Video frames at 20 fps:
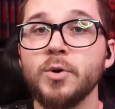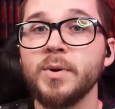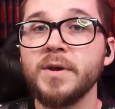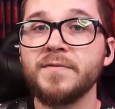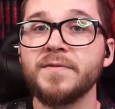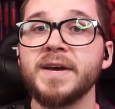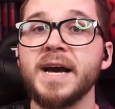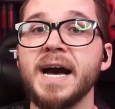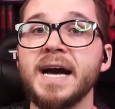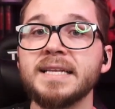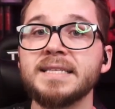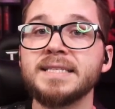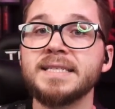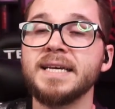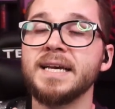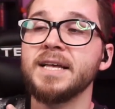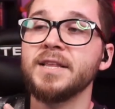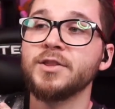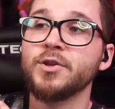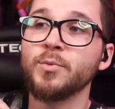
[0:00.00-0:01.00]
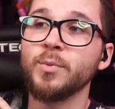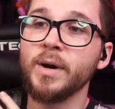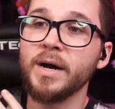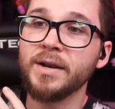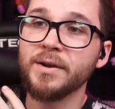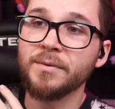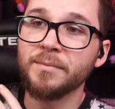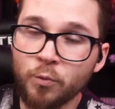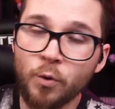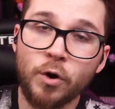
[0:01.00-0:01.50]
we've got the
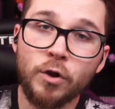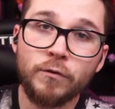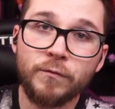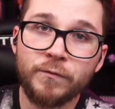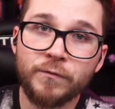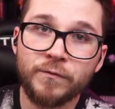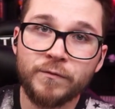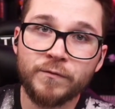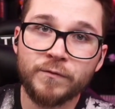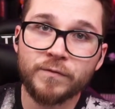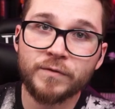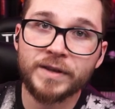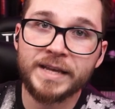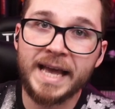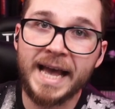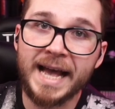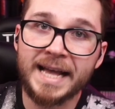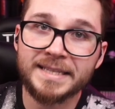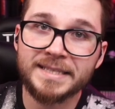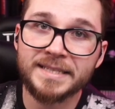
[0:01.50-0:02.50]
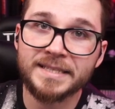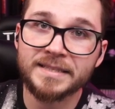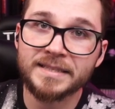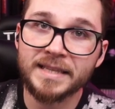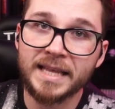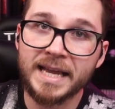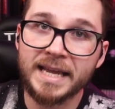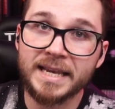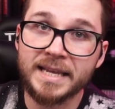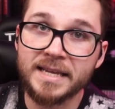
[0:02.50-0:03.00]
one wolf cat
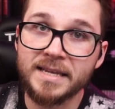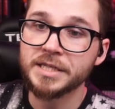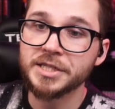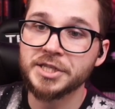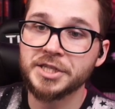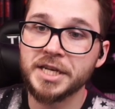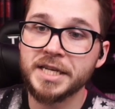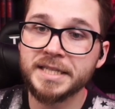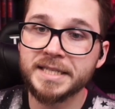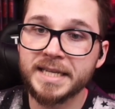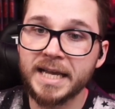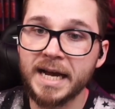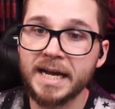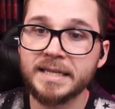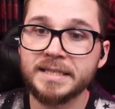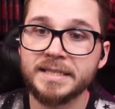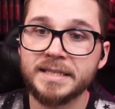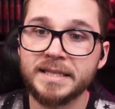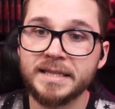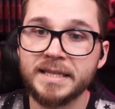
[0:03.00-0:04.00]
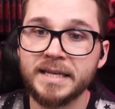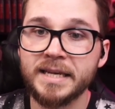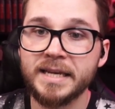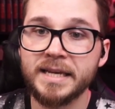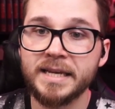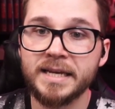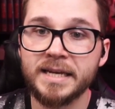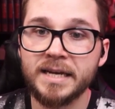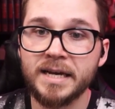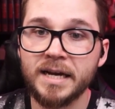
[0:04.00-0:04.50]
lady. She's got
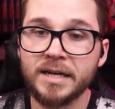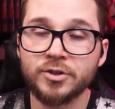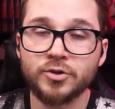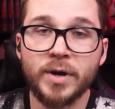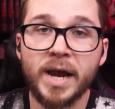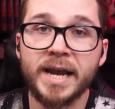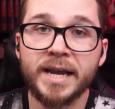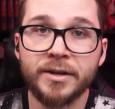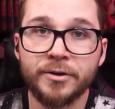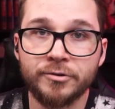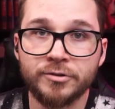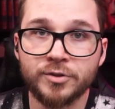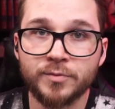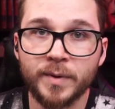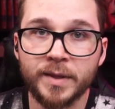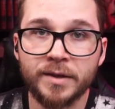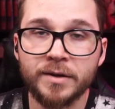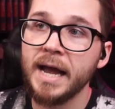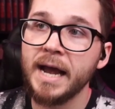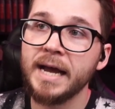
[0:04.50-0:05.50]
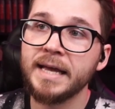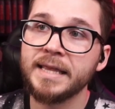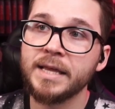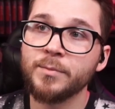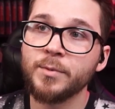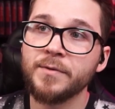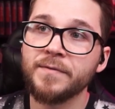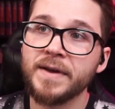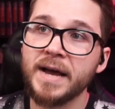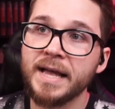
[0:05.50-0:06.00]
the dragon roots with her. And then
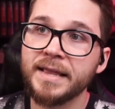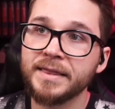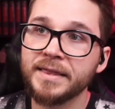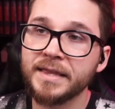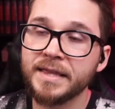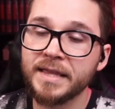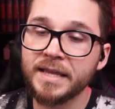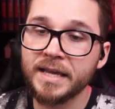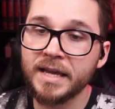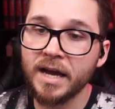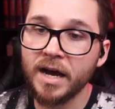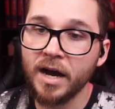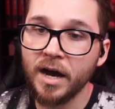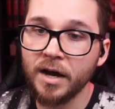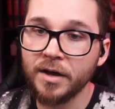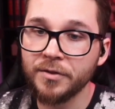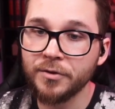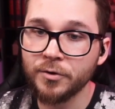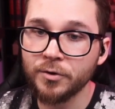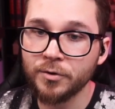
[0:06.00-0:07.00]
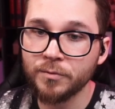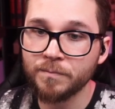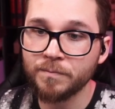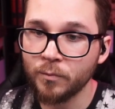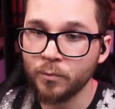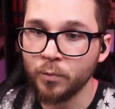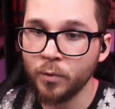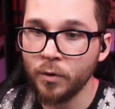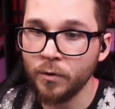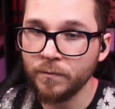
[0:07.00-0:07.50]
we've got the other
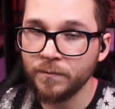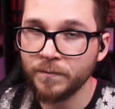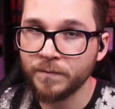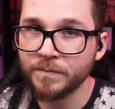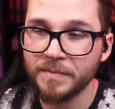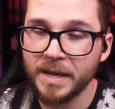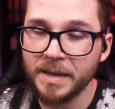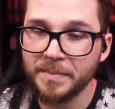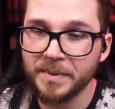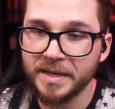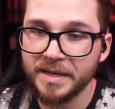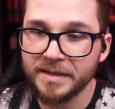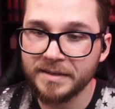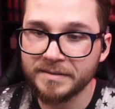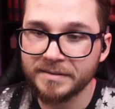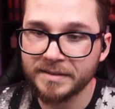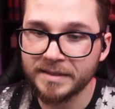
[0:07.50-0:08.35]
wolf baby